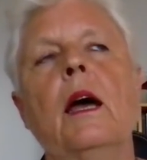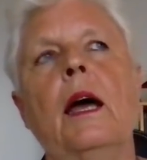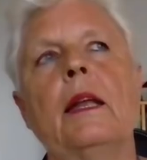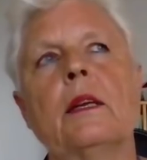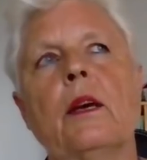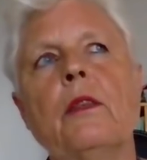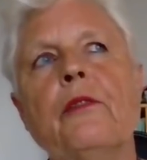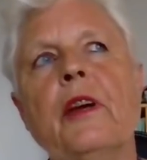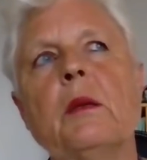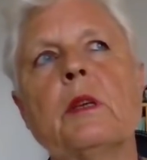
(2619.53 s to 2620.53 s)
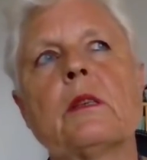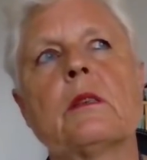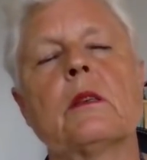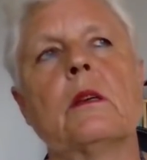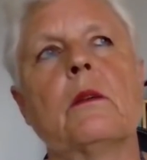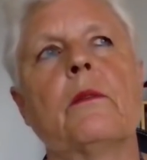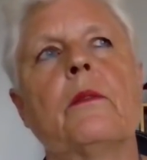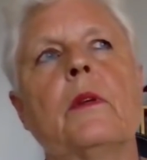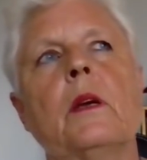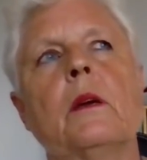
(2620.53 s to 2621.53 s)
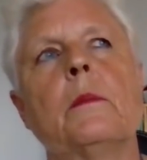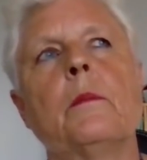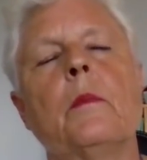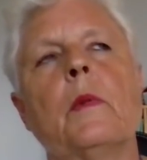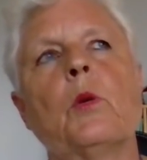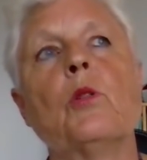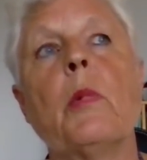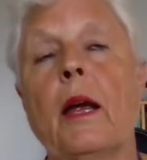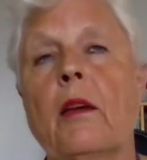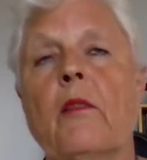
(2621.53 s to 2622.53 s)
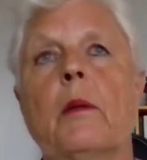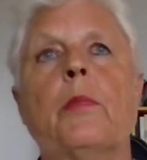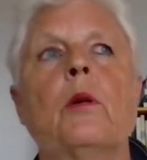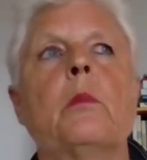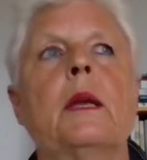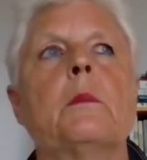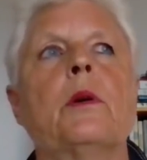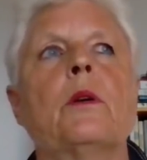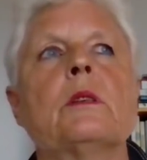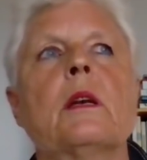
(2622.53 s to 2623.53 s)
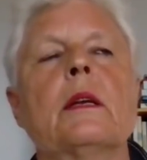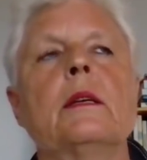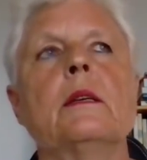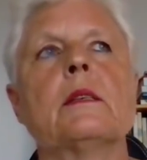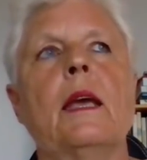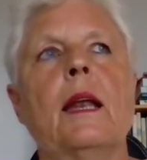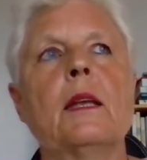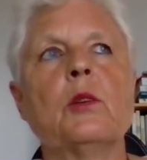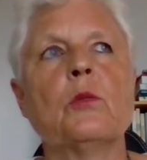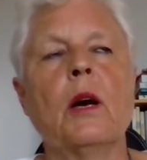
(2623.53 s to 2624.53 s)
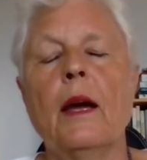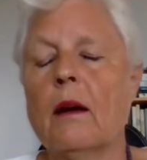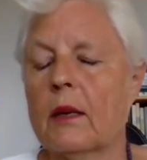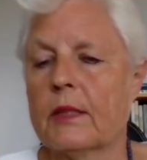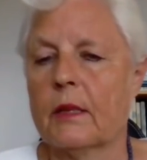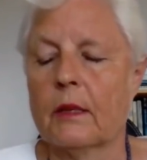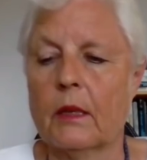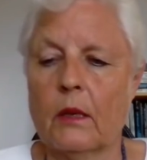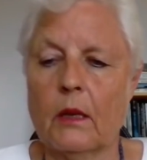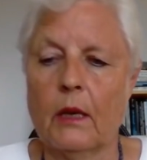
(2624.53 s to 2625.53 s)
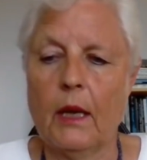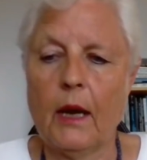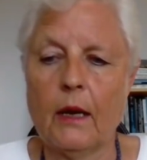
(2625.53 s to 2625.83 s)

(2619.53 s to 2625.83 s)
And another famous, whom I have met personally, is Erlendur Haraldsson, an